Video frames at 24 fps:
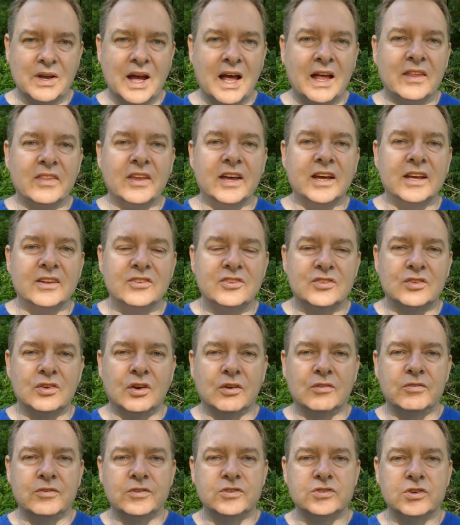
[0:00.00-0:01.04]
other
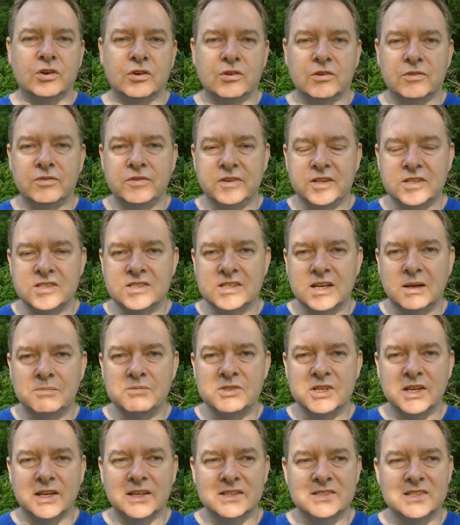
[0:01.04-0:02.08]
stock photography
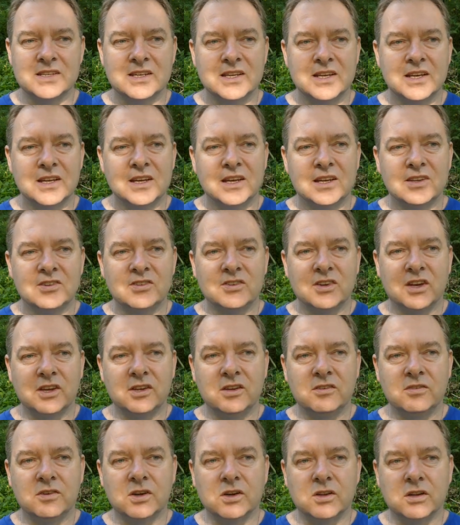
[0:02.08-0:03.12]
subjects. So
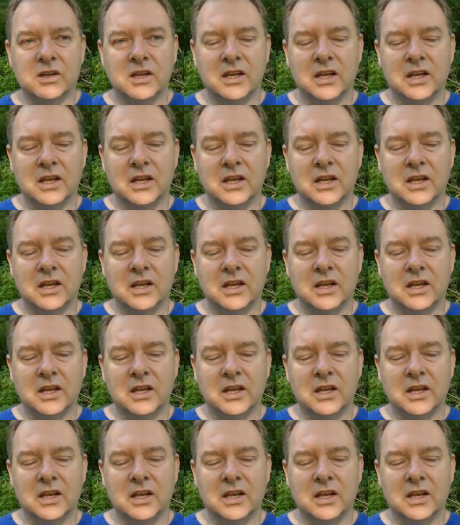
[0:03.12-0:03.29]
you've got